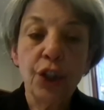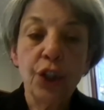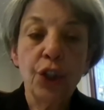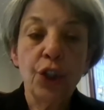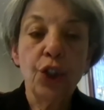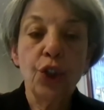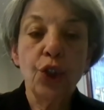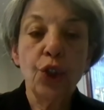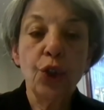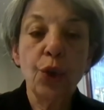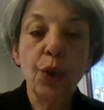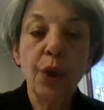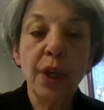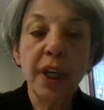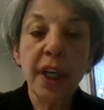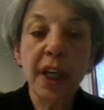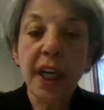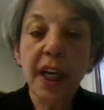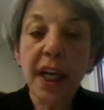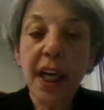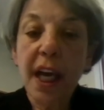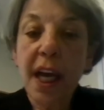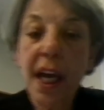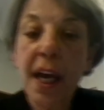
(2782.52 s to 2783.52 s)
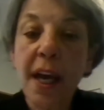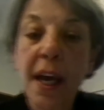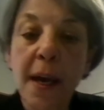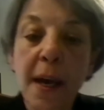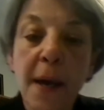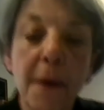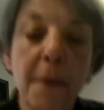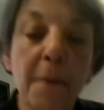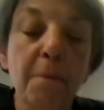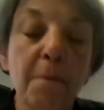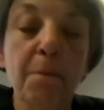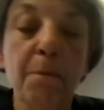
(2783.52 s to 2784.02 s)
Sure.
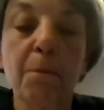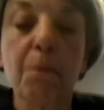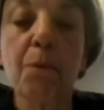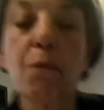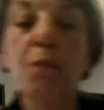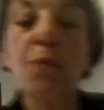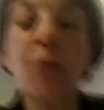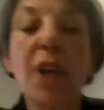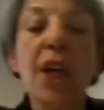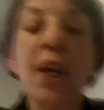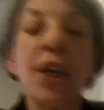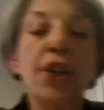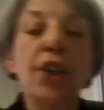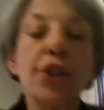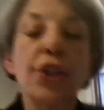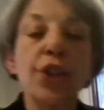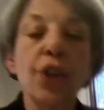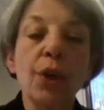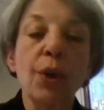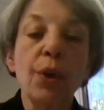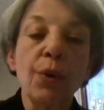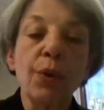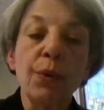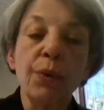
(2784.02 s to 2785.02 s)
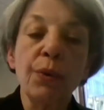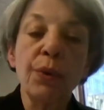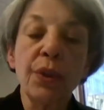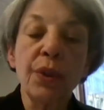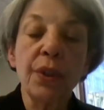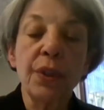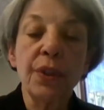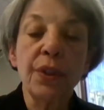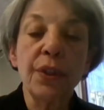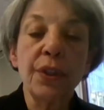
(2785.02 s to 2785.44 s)
So